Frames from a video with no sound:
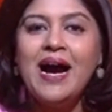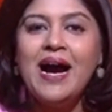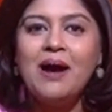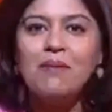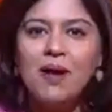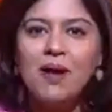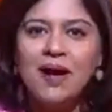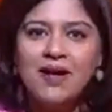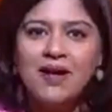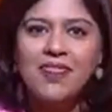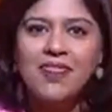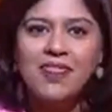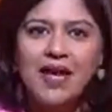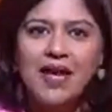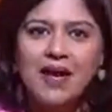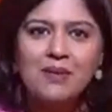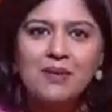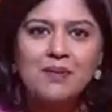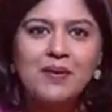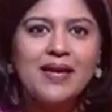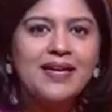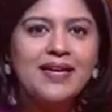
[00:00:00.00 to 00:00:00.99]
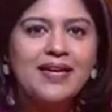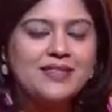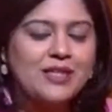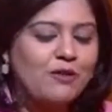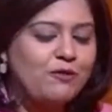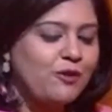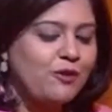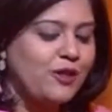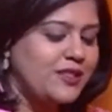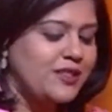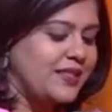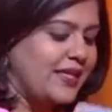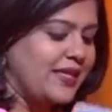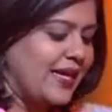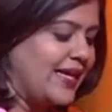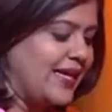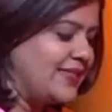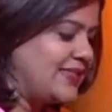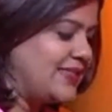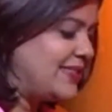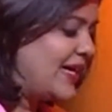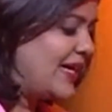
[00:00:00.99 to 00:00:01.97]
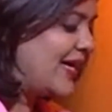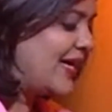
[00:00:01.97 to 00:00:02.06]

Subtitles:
Among them is our first guest,